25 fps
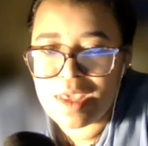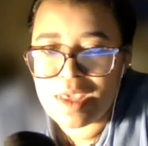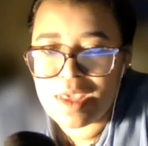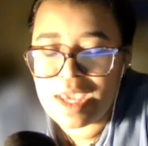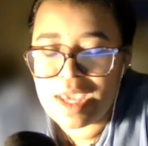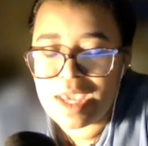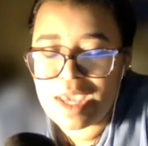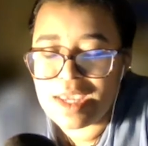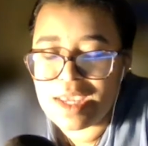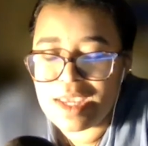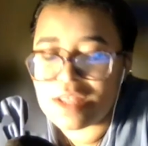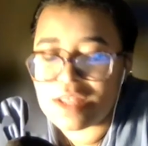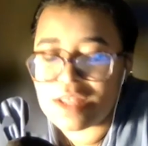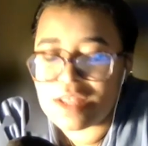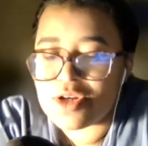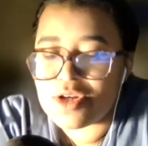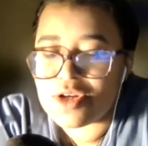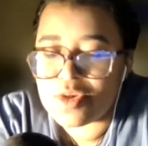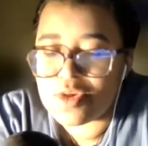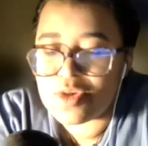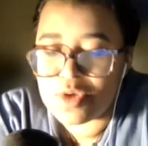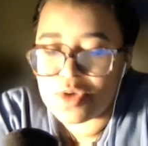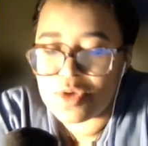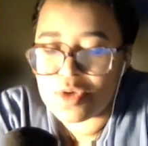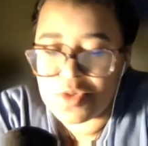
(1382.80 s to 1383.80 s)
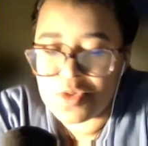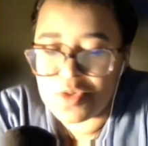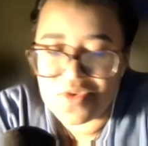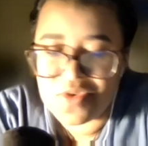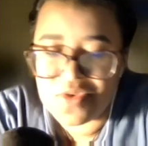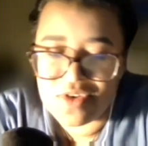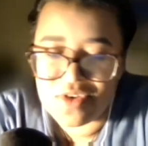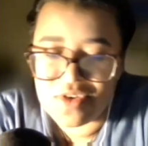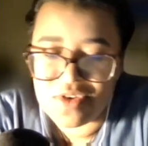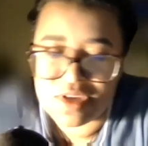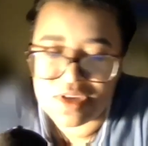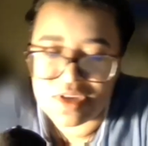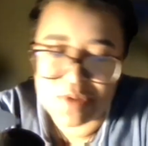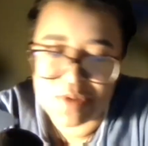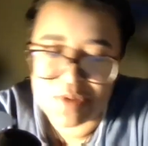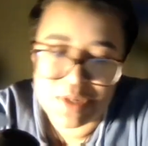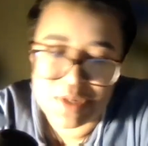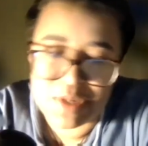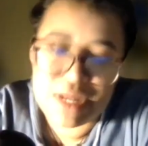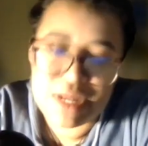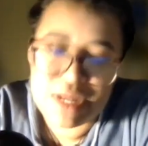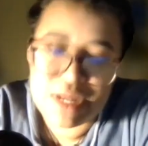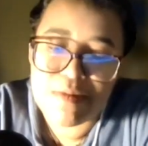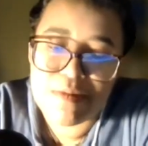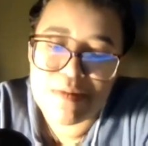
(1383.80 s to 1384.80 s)
I get that you're super focused, but we
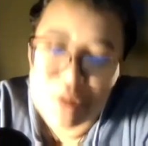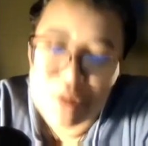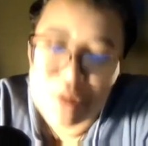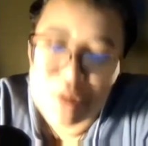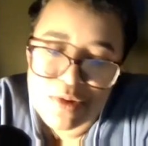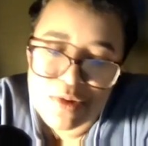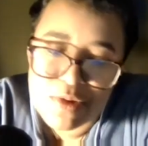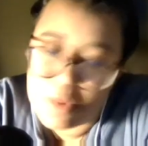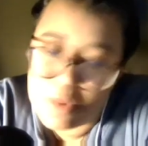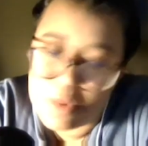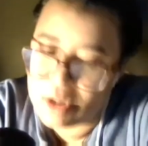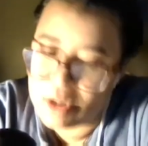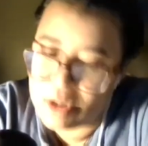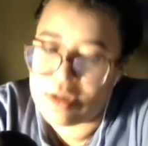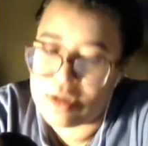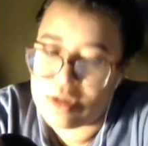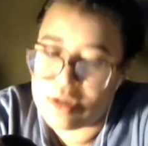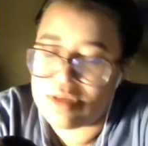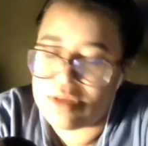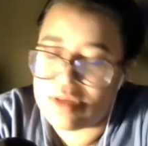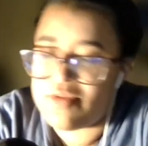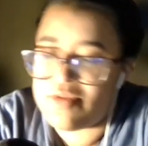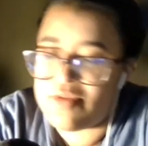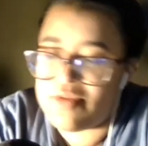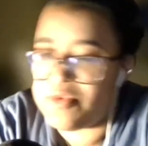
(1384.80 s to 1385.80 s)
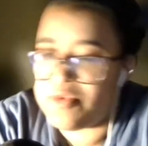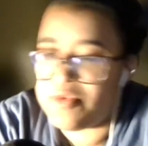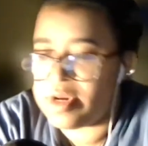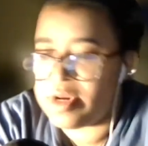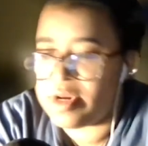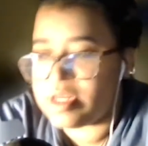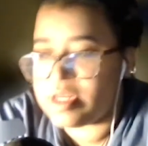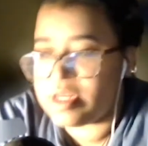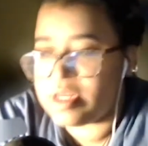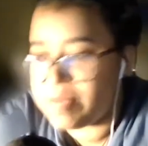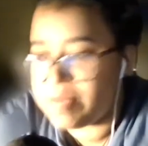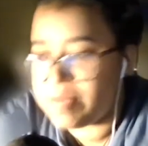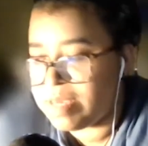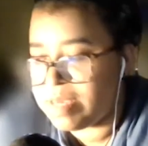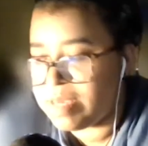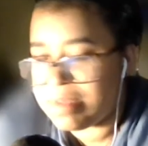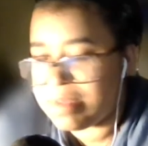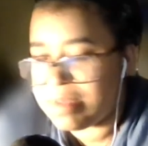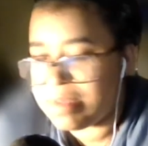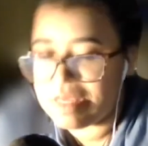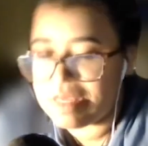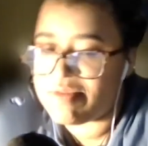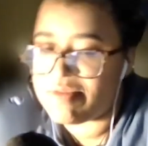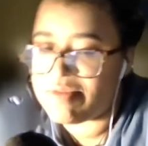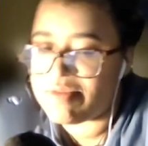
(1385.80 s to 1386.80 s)
need both parts for it to be
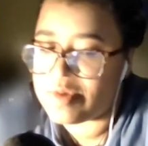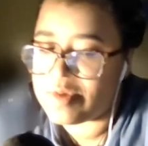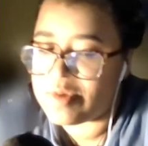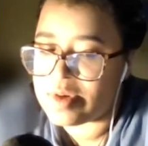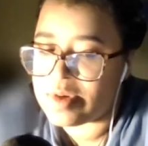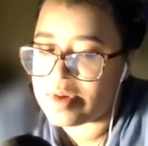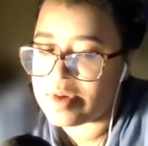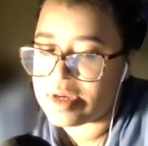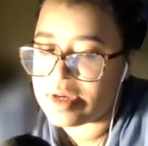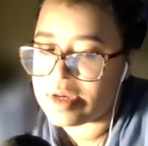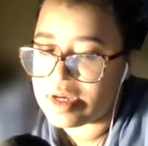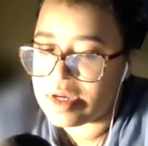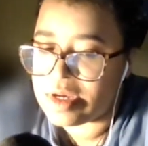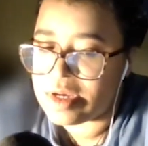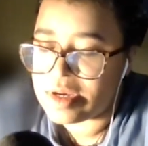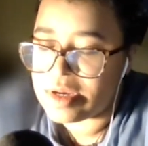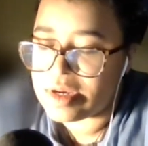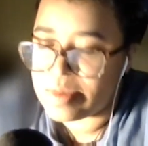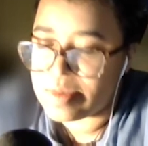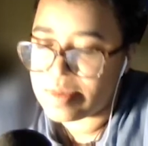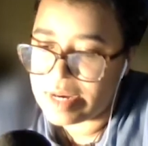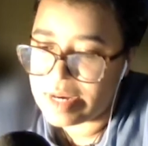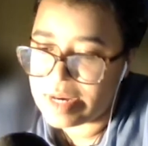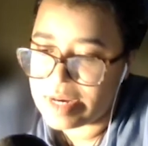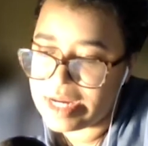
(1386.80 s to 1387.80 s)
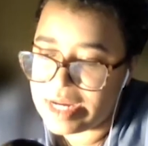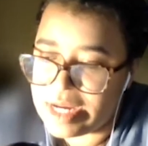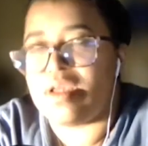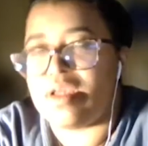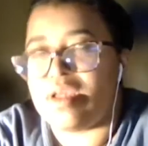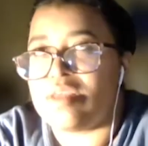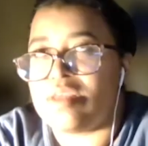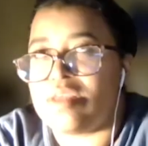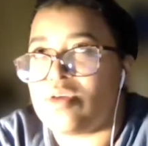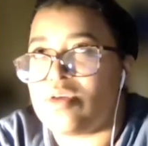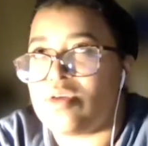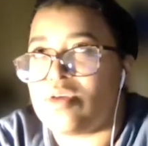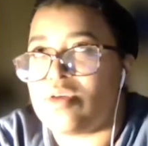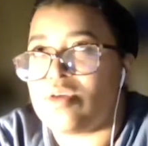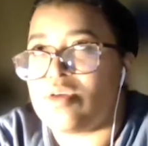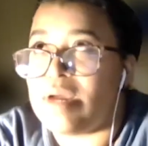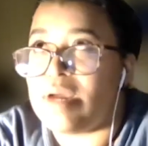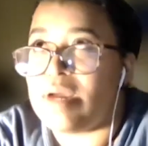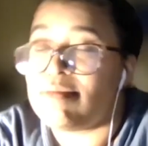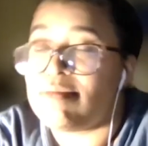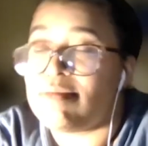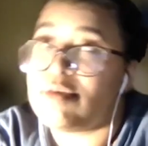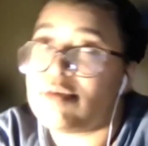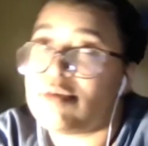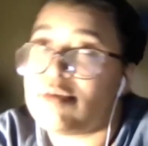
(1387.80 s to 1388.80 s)
believable, right? So
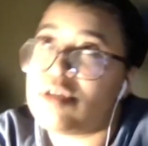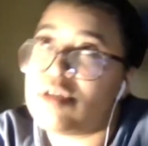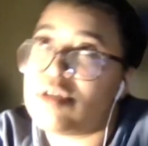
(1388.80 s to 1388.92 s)
I'm